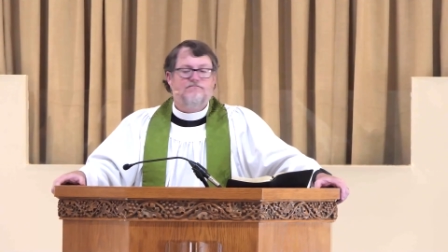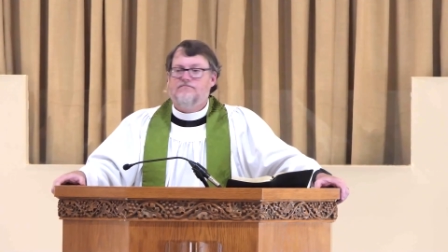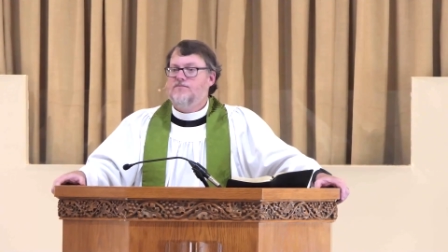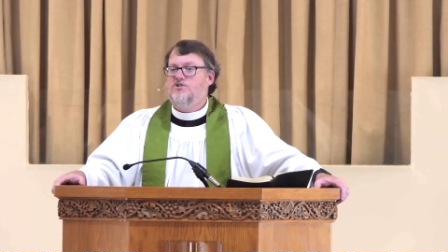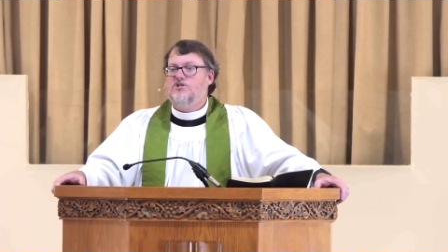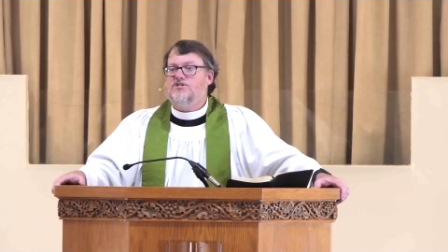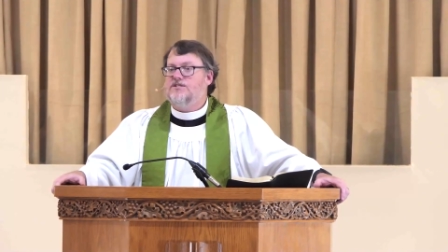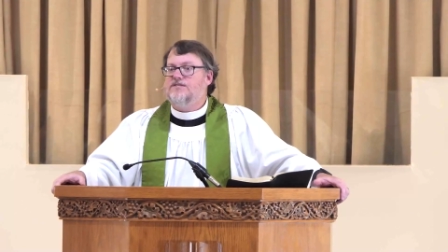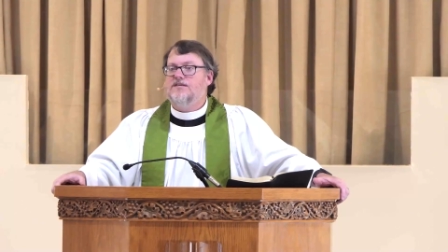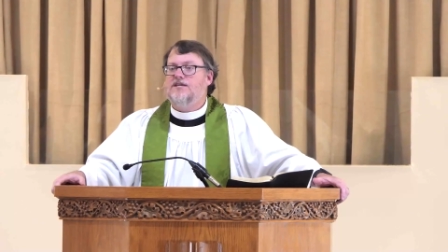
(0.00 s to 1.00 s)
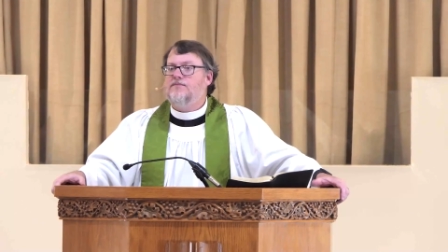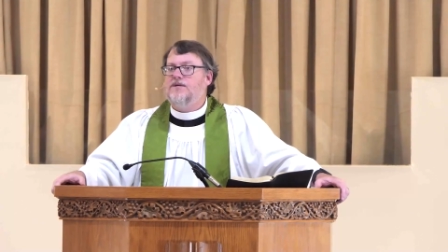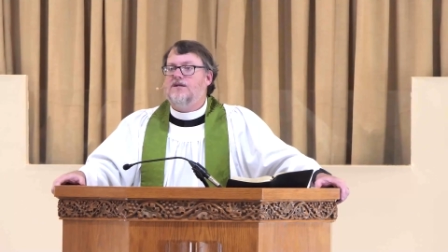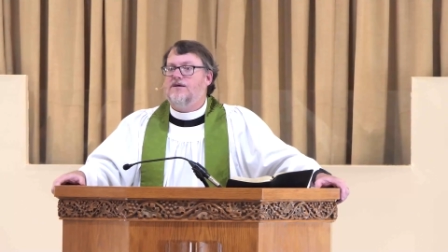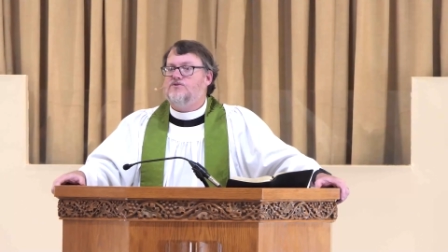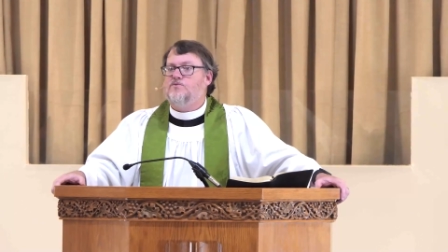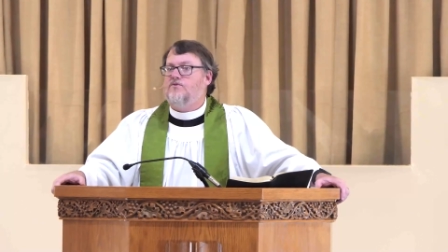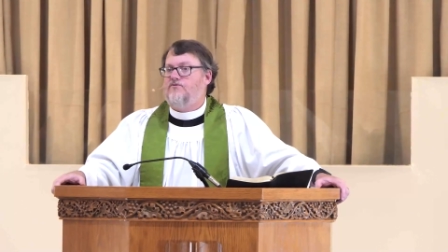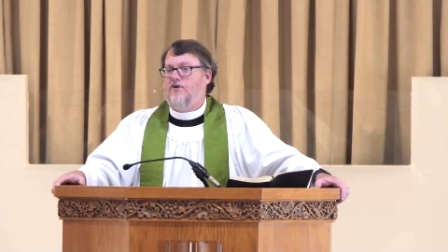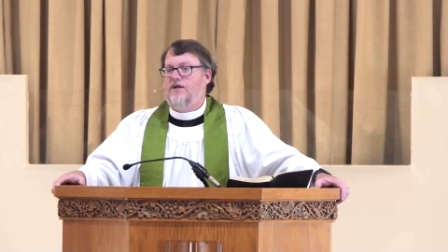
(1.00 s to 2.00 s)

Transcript: Just as the Gibeonites were afraid.